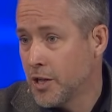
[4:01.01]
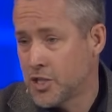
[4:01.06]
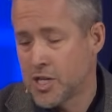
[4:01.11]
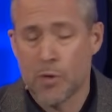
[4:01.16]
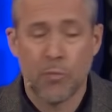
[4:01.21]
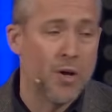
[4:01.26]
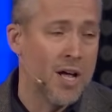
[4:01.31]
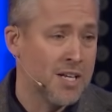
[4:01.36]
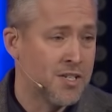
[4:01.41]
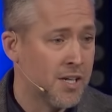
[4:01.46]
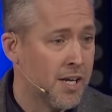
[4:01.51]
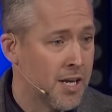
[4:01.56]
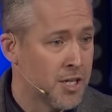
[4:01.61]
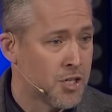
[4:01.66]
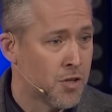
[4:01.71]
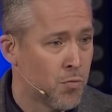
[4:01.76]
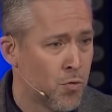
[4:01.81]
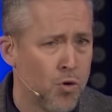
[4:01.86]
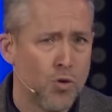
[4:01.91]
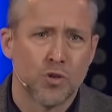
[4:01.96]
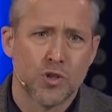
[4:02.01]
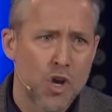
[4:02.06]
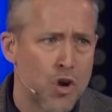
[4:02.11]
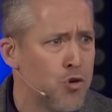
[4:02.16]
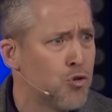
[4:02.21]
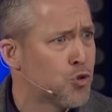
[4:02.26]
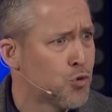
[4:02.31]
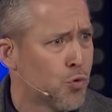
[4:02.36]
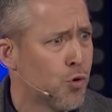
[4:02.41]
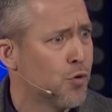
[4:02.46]
You say, well, that's against the rules.
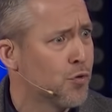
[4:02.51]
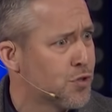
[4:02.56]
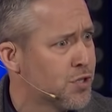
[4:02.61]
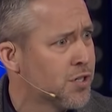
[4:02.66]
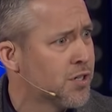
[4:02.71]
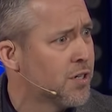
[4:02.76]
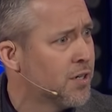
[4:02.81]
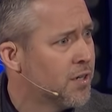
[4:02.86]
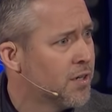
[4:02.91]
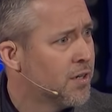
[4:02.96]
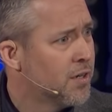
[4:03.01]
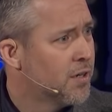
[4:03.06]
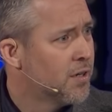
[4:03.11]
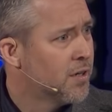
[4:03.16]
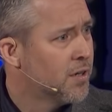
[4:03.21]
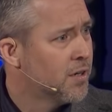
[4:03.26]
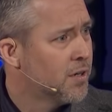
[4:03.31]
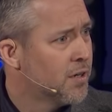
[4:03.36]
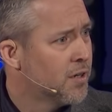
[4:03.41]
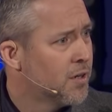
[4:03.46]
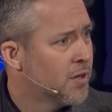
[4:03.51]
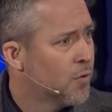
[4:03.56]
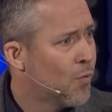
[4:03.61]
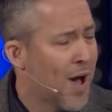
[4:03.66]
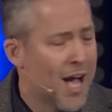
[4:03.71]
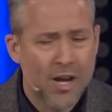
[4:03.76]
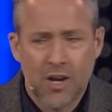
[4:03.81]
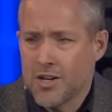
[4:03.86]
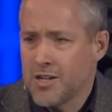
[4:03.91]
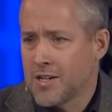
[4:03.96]
Whose rules?
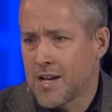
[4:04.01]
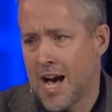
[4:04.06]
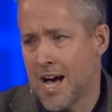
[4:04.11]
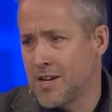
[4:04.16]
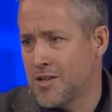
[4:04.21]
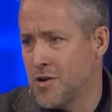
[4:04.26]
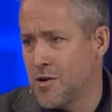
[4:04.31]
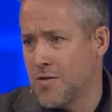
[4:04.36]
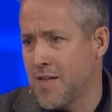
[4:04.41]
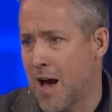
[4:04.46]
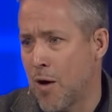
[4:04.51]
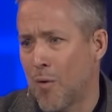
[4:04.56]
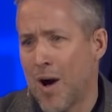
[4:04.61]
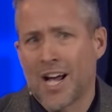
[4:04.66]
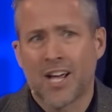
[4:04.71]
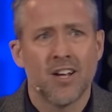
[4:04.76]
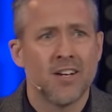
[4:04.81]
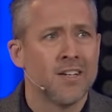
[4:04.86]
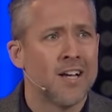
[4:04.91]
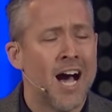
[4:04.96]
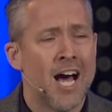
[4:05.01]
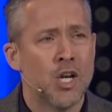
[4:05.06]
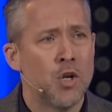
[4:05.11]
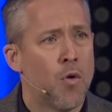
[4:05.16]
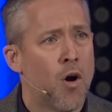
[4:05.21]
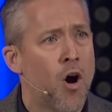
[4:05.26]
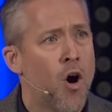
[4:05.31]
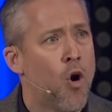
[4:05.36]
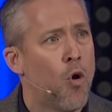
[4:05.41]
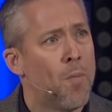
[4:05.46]
Why couldn't God do that? Why couldn't God
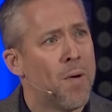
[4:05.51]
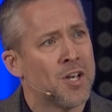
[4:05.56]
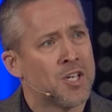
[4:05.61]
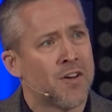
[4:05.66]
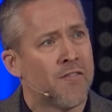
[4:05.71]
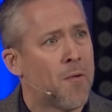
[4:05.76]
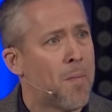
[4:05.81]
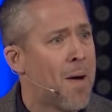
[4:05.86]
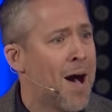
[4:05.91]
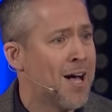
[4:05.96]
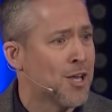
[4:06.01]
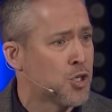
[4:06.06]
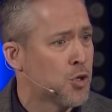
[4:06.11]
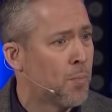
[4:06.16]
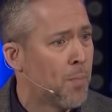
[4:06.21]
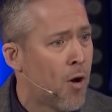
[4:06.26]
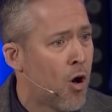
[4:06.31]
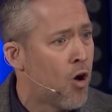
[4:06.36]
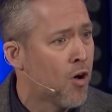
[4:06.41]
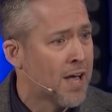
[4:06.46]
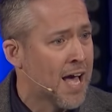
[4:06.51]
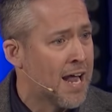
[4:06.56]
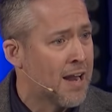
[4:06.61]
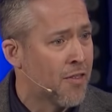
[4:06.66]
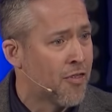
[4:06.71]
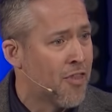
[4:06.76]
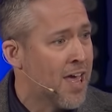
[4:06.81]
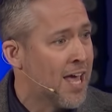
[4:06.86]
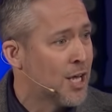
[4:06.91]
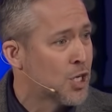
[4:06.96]
do a whole bunch of Apostle Paul
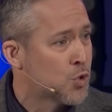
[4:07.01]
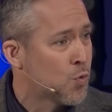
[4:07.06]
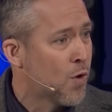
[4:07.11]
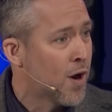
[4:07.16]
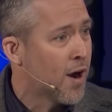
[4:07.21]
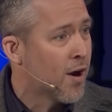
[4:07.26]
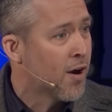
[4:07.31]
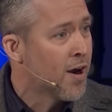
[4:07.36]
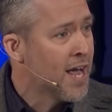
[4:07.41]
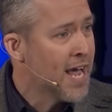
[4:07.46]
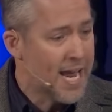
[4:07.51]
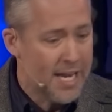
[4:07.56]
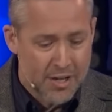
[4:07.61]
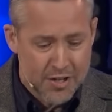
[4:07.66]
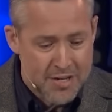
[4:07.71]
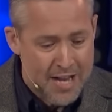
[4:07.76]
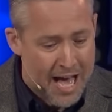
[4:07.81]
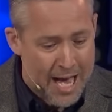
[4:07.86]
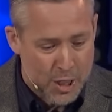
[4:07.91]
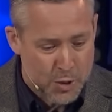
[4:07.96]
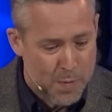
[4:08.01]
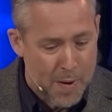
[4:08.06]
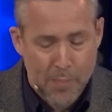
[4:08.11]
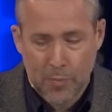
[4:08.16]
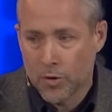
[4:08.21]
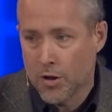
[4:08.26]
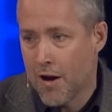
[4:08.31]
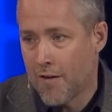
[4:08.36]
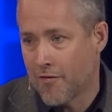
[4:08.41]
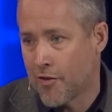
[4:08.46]
kind of things where he just knocks
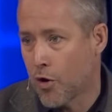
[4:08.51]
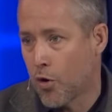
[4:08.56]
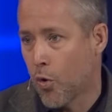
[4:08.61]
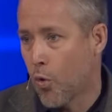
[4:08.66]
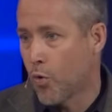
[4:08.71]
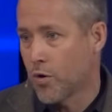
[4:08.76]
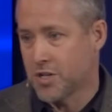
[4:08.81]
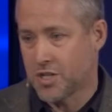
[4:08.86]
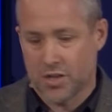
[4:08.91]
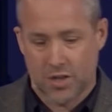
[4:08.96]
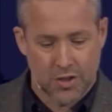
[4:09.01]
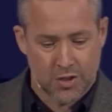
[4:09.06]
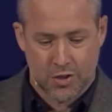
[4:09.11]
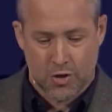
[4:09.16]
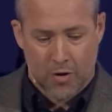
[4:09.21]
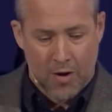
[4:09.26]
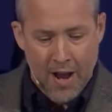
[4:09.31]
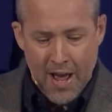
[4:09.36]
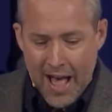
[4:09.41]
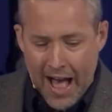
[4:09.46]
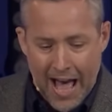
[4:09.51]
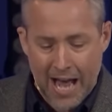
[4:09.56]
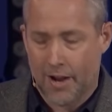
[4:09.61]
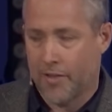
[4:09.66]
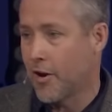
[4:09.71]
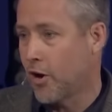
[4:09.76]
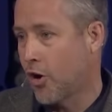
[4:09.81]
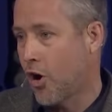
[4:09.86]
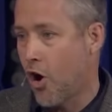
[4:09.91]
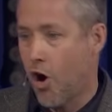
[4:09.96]
people off their horses or out
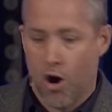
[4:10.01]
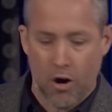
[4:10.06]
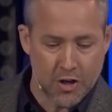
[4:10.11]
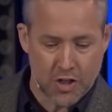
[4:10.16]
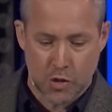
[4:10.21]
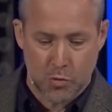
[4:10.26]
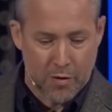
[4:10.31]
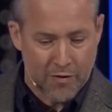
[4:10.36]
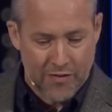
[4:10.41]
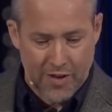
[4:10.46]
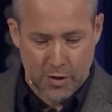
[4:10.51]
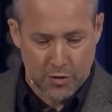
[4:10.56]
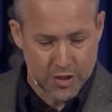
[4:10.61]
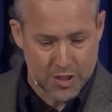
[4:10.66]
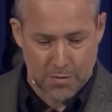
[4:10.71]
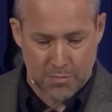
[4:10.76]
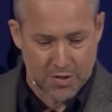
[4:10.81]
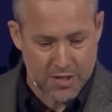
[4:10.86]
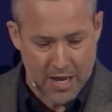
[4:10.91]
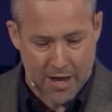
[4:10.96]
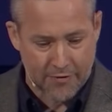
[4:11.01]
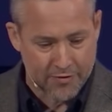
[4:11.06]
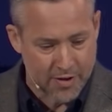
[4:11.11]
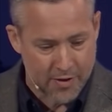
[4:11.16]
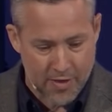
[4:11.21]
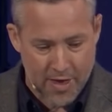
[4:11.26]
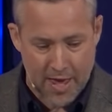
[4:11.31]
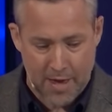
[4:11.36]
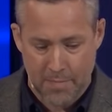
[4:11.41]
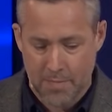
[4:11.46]
of their cars and reveals himself
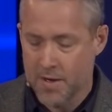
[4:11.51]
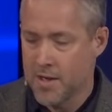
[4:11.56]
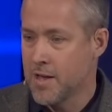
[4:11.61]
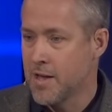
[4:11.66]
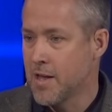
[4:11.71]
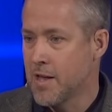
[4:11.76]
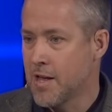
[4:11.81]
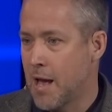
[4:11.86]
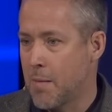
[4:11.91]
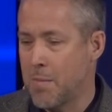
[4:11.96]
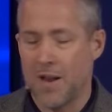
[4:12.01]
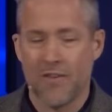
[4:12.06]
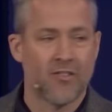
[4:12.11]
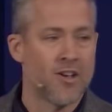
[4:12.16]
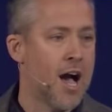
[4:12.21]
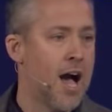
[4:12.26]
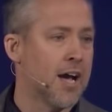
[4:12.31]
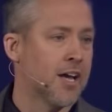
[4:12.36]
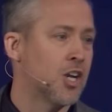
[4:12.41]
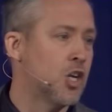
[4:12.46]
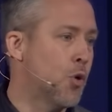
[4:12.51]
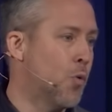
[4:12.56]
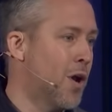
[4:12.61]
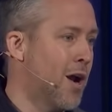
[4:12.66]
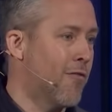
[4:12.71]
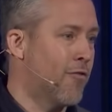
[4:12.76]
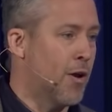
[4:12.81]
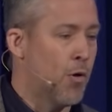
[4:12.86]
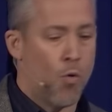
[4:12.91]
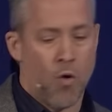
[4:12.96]
to them? I mean, if God can do
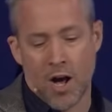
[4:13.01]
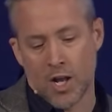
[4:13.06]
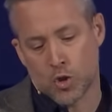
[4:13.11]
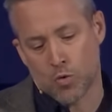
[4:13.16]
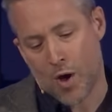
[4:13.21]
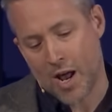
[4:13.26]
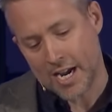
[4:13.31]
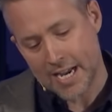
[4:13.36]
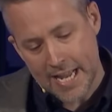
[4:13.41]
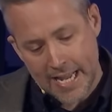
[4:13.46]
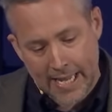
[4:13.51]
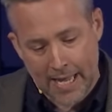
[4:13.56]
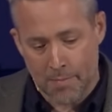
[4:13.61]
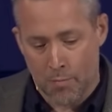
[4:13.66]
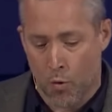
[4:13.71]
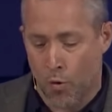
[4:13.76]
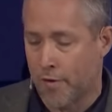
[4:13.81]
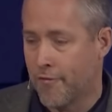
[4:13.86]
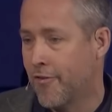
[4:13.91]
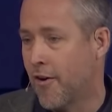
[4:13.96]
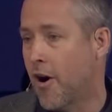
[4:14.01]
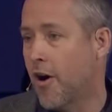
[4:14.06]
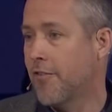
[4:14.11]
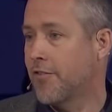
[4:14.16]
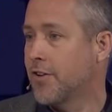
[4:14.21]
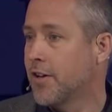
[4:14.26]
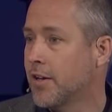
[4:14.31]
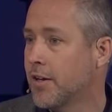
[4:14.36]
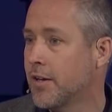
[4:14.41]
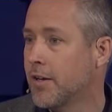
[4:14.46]
whatever he wants, why didn't he get more
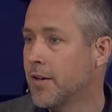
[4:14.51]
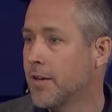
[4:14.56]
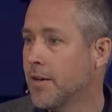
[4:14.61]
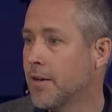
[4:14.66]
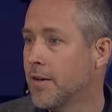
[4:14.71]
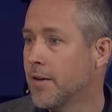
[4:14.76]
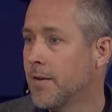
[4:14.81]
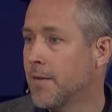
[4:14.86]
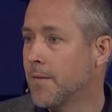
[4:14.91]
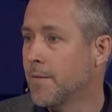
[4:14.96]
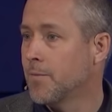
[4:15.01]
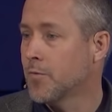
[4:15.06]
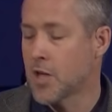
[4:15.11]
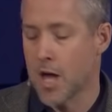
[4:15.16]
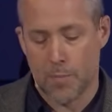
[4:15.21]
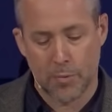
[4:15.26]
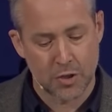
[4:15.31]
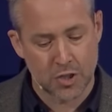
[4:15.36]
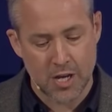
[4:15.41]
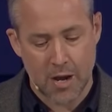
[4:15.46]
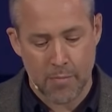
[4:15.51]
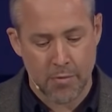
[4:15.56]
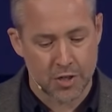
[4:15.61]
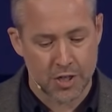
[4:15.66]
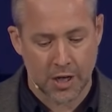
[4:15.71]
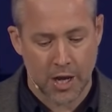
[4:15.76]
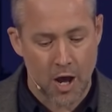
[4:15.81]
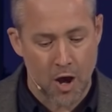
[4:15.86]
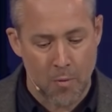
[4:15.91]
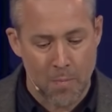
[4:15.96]
involved? A couple
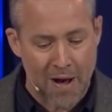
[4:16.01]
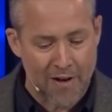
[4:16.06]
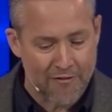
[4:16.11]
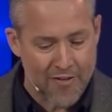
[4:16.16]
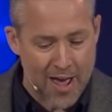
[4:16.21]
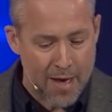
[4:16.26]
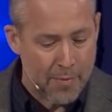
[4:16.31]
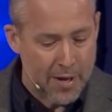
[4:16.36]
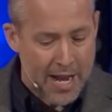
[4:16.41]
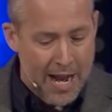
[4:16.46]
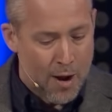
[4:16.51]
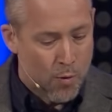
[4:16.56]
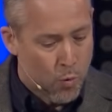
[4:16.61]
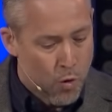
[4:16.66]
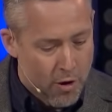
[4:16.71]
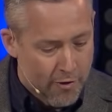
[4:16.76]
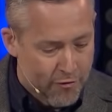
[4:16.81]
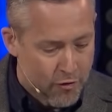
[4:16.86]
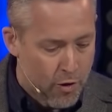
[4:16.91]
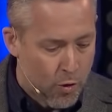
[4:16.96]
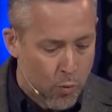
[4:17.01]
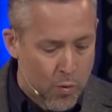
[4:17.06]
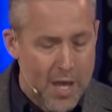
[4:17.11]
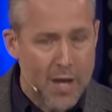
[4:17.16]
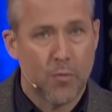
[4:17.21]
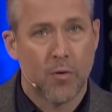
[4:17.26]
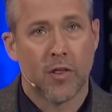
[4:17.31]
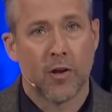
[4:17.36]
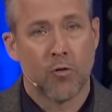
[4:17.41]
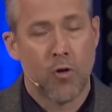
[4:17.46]
summers ago, my family and I worked for a
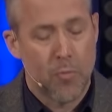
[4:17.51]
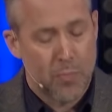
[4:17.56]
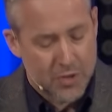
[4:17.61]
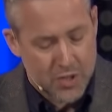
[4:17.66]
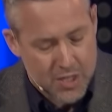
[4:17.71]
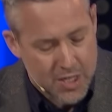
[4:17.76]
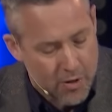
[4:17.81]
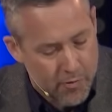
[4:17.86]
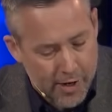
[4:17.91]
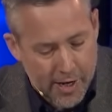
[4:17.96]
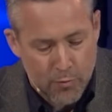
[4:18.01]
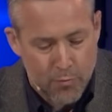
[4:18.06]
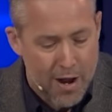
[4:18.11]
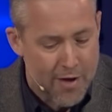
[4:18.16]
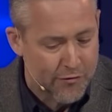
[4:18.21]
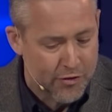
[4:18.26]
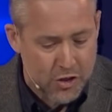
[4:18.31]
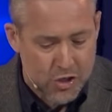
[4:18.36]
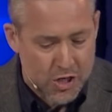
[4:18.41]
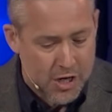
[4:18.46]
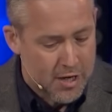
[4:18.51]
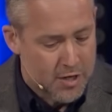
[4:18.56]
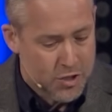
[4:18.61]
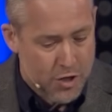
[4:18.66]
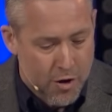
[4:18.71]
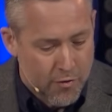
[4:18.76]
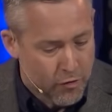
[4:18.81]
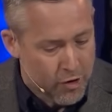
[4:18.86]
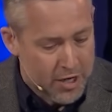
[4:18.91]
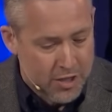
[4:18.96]
week with a group of Syrian
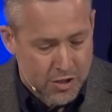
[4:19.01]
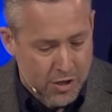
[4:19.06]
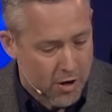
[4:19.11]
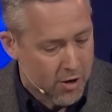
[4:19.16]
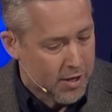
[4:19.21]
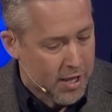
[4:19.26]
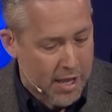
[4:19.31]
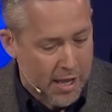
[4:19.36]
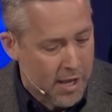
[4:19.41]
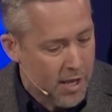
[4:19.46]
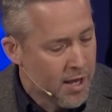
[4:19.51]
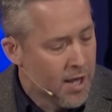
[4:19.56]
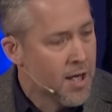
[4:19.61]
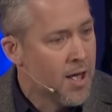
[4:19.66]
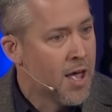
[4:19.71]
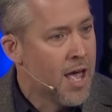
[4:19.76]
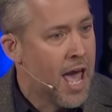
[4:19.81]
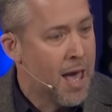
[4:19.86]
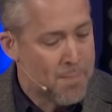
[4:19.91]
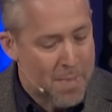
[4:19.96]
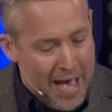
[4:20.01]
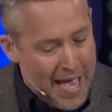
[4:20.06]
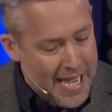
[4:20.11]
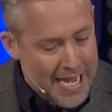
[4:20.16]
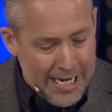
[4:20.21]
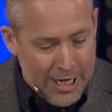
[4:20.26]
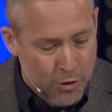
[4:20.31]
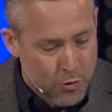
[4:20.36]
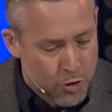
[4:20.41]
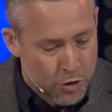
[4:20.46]
refugees over in Turkey, and my
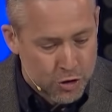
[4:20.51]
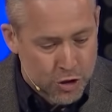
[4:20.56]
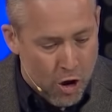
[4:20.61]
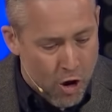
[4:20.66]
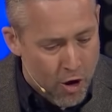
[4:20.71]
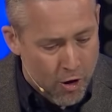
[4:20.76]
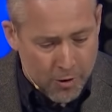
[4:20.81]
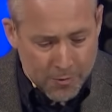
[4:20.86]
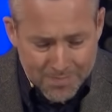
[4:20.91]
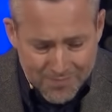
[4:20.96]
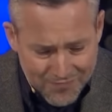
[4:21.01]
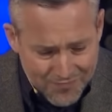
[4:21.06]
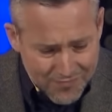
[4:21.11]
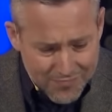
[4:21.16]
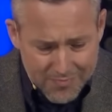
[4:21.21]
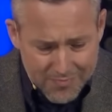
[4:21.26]
eight year old daughter